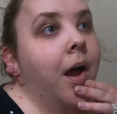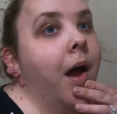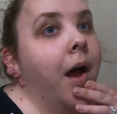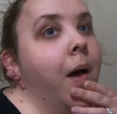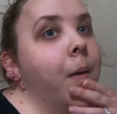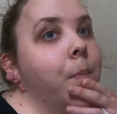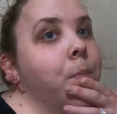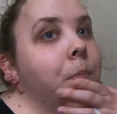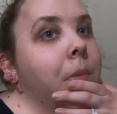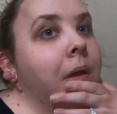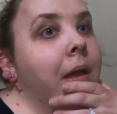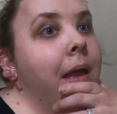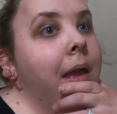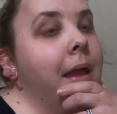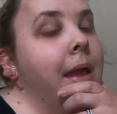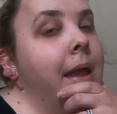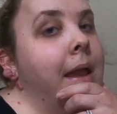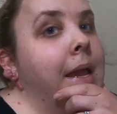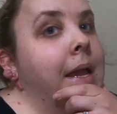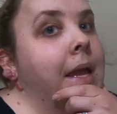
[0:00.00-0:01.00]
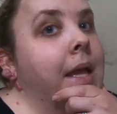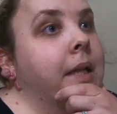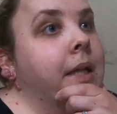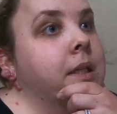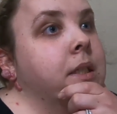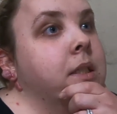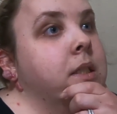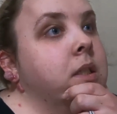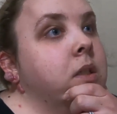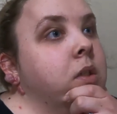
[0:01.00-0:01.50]
Um,
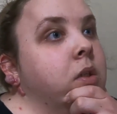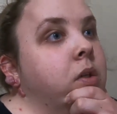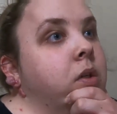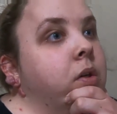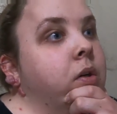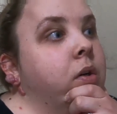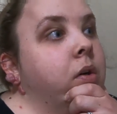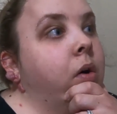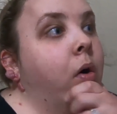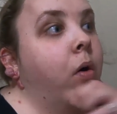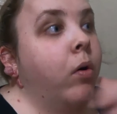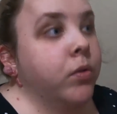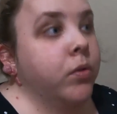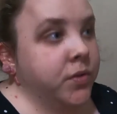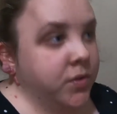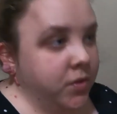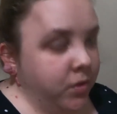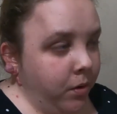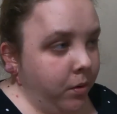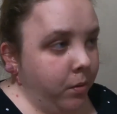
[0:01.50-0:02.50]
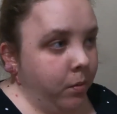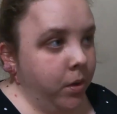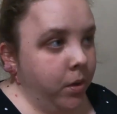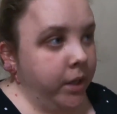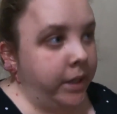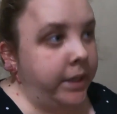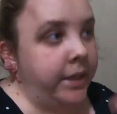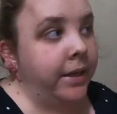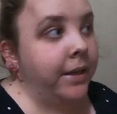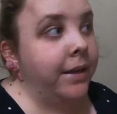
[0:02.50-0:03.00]
and also,
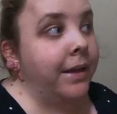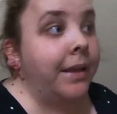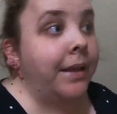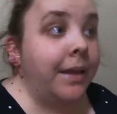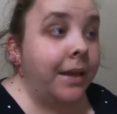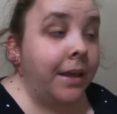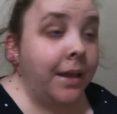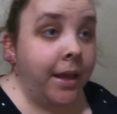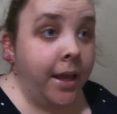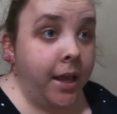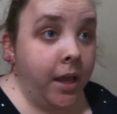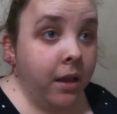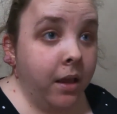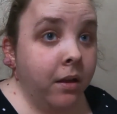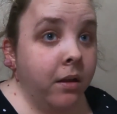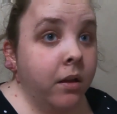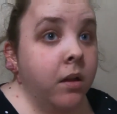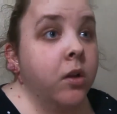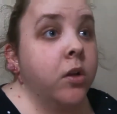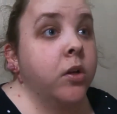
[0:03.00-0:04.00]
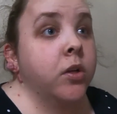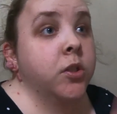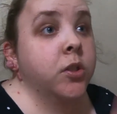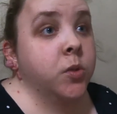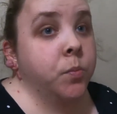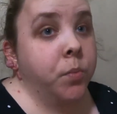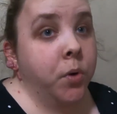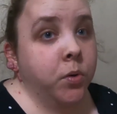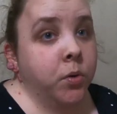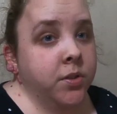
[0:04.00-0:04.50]
he
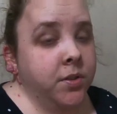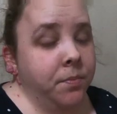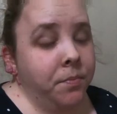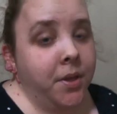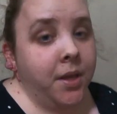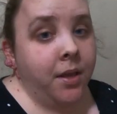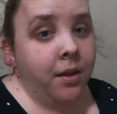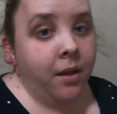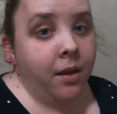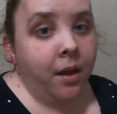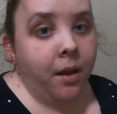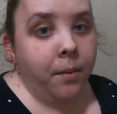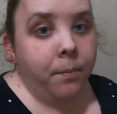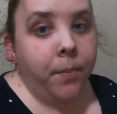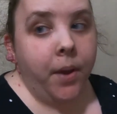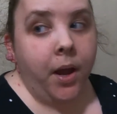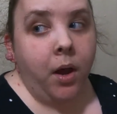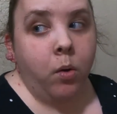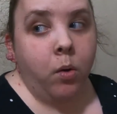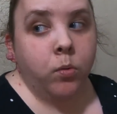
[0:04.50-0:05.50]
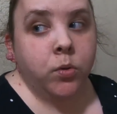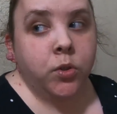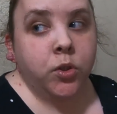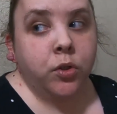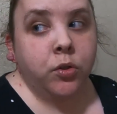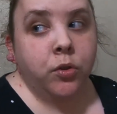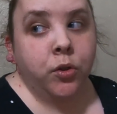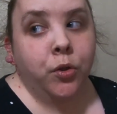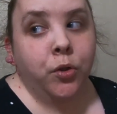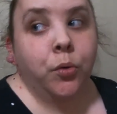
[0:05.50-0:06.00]
spoke to me about
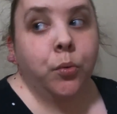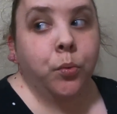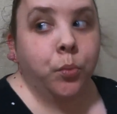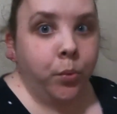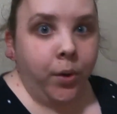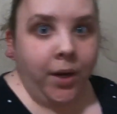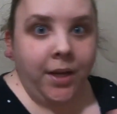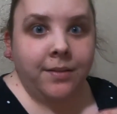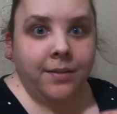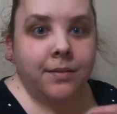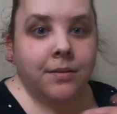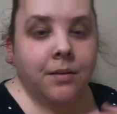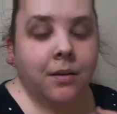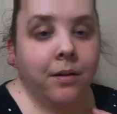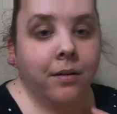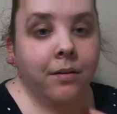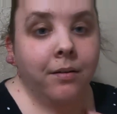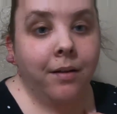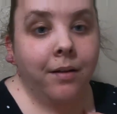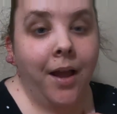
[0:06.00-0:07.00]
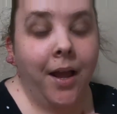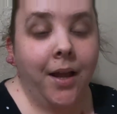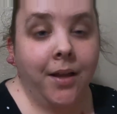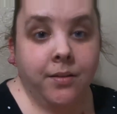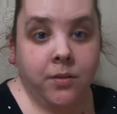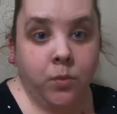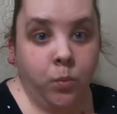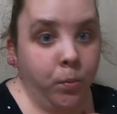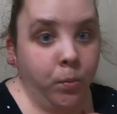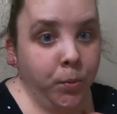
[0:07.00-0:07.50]
the risk
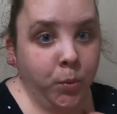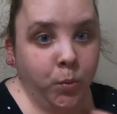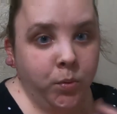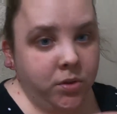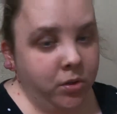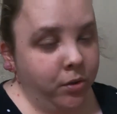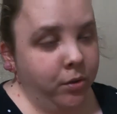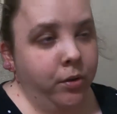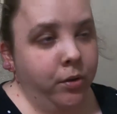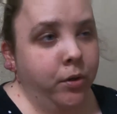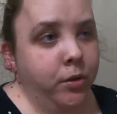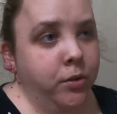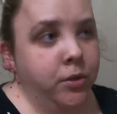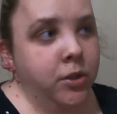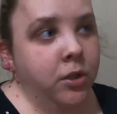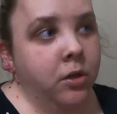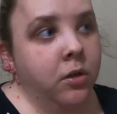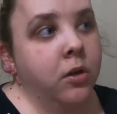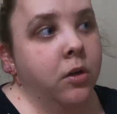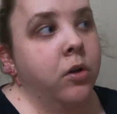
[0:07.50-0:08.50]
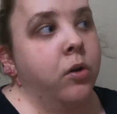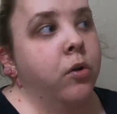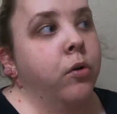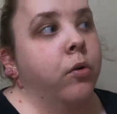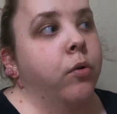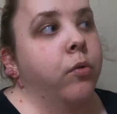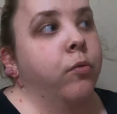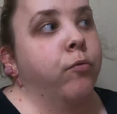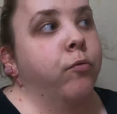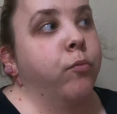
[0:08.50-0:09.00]
as a woman with Turner's
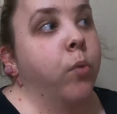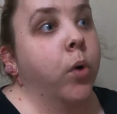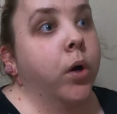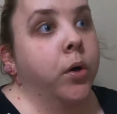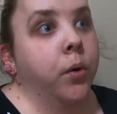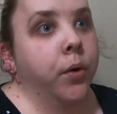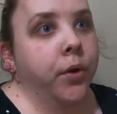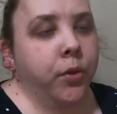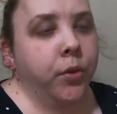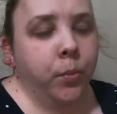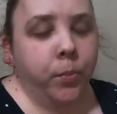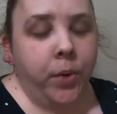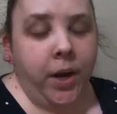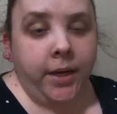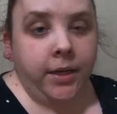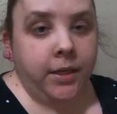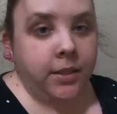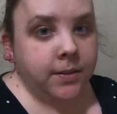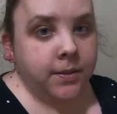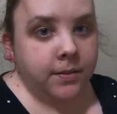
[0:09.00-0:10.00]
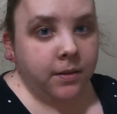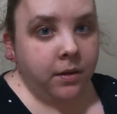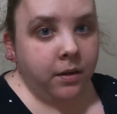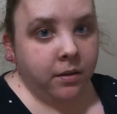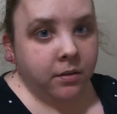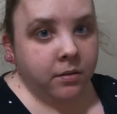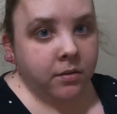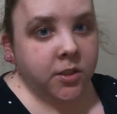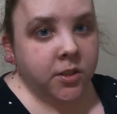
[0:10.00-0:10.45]
for going through pregnancy.